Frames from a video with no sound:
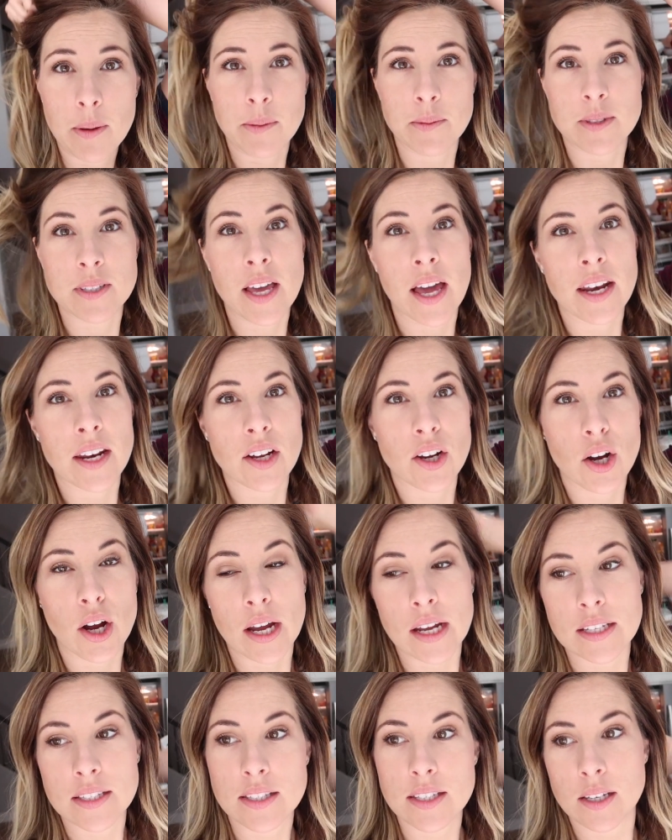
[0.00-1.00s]
It was kind of
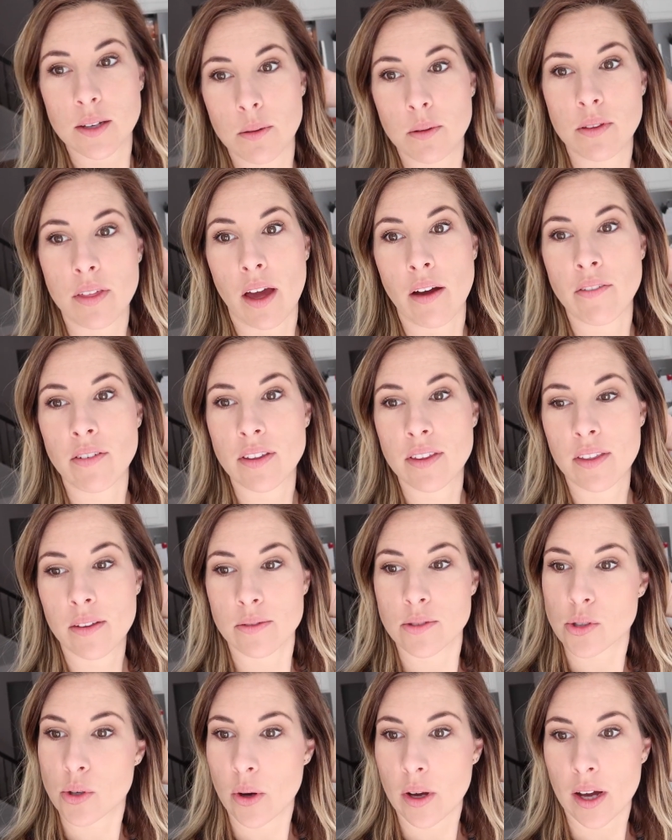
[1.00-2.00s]
crazy with everything
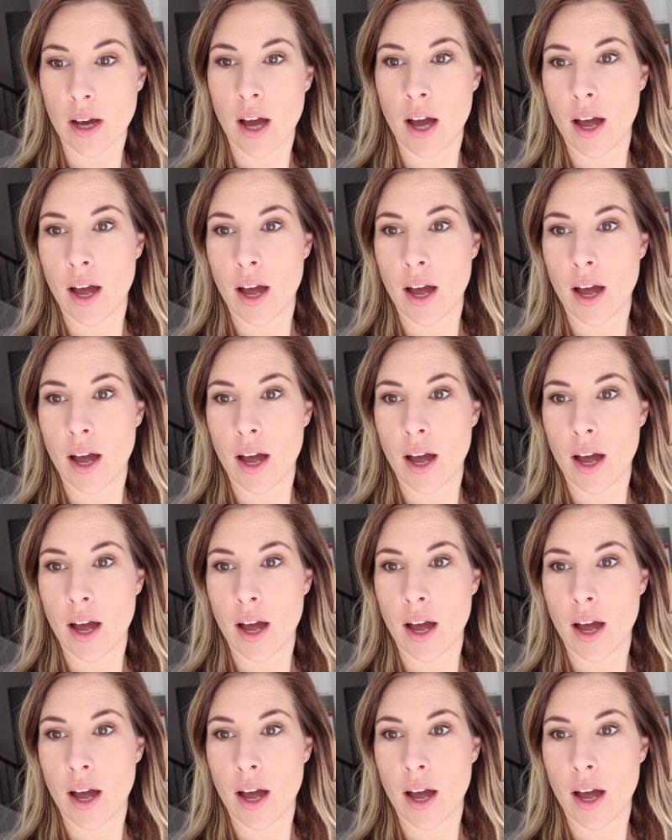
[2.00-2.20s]
that was going